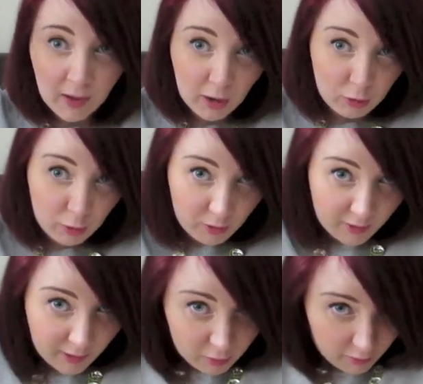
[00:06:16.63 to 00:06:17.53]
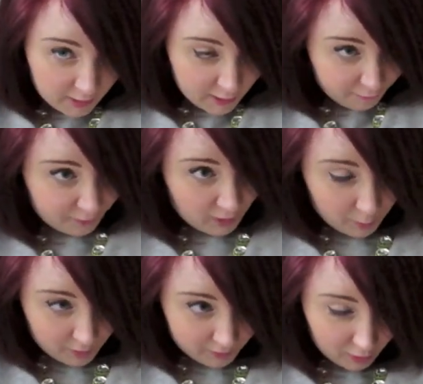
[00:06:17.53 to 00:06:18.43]
is you just literally lift
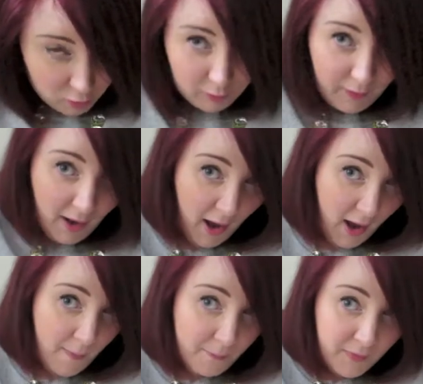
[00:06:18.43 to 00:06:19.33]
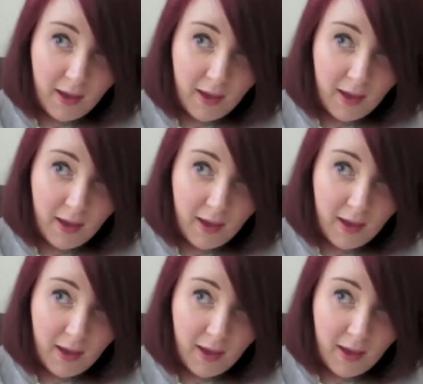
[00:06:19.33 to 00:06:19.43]
up a section of hair